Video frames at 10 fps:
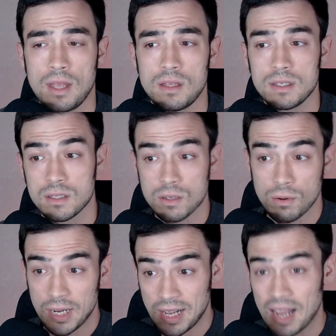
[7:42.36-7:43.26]
and this is
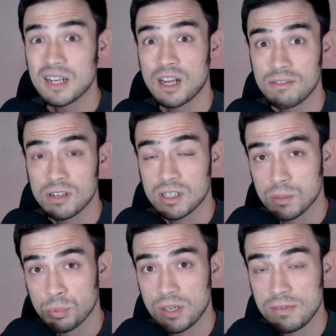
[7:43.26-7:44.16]
already kind of covered
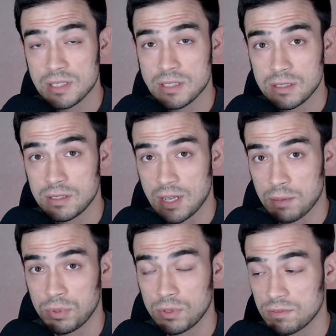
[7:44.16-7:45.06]
in the previous
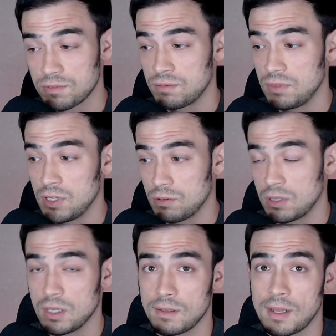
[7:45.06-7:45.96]
example of you
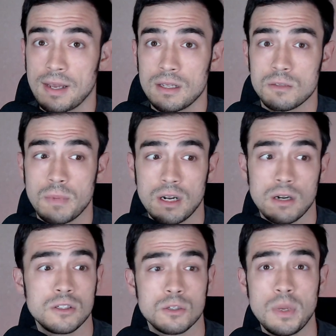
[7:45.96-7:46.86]
know the alliance
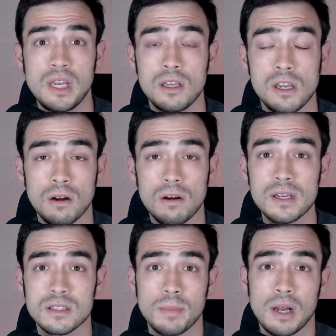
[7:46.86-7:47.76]
meter and just being
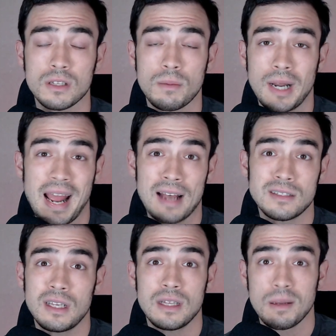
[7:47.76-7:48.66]
curious about them and
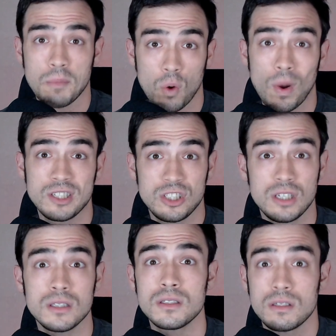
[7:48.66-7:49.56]
asking them
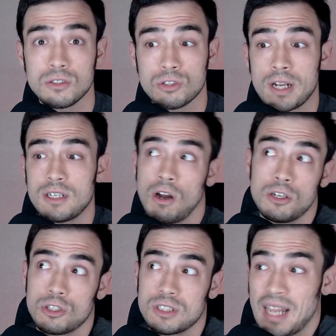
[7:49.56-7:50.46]
questions and trying to
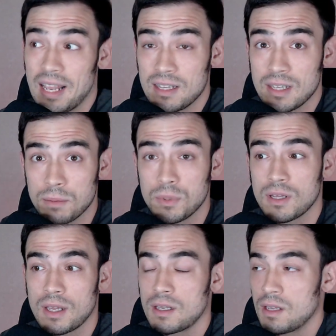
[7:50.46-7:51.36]
understand them
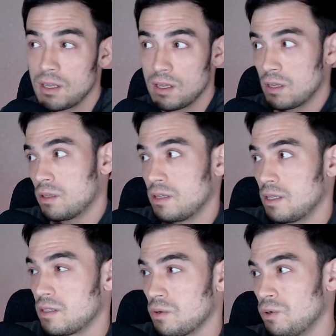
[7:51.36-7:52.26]
and like
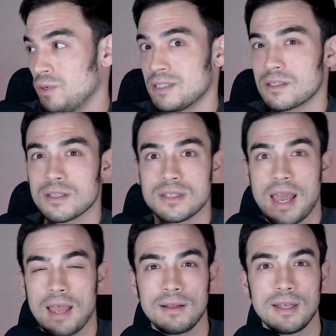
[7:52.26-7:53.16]
this who is this
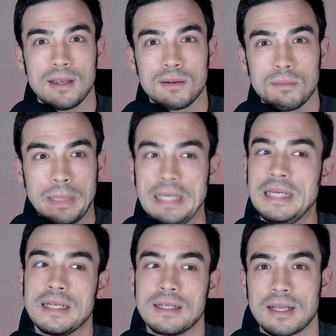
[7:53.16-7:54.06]
alien
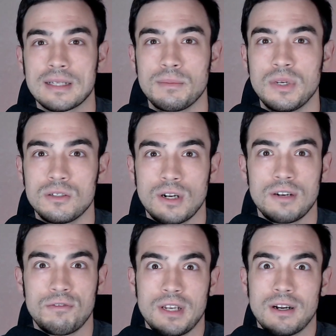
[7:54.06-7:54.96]
being like let me
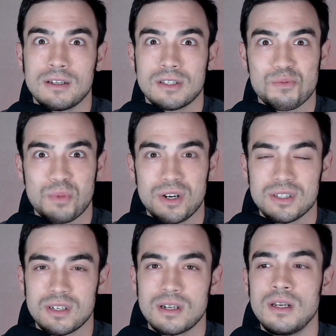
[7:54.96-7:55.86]
try to figure out this
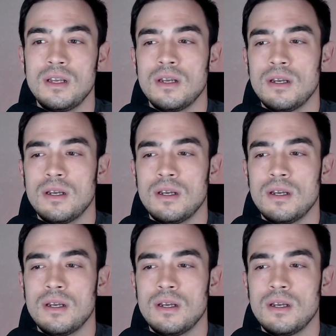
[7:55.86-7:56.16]
person